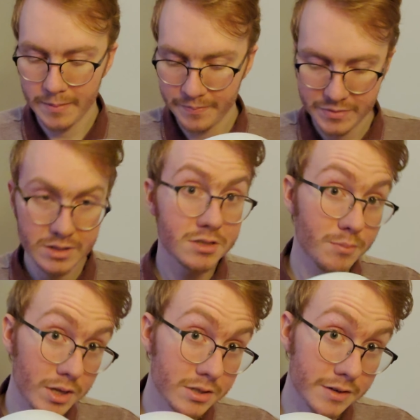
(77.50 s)
There's
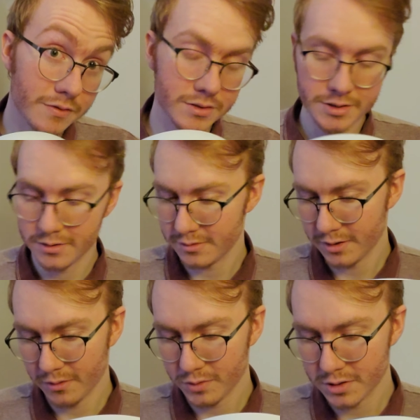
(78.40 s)
some other differences,
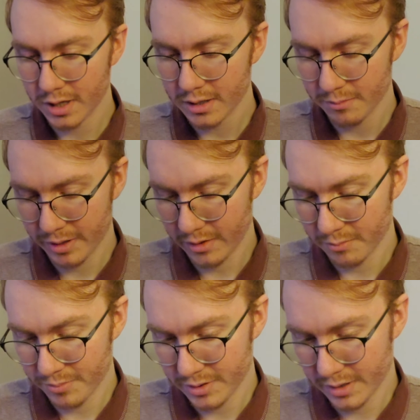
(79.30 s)
we'll talk
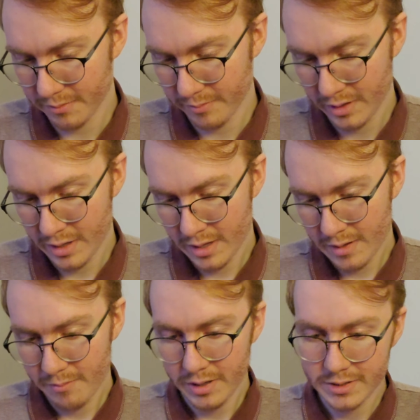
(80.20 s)
about, but
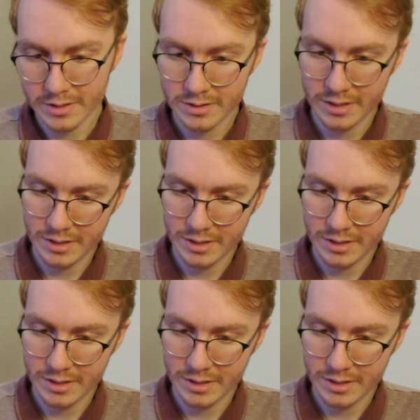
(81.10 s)
basically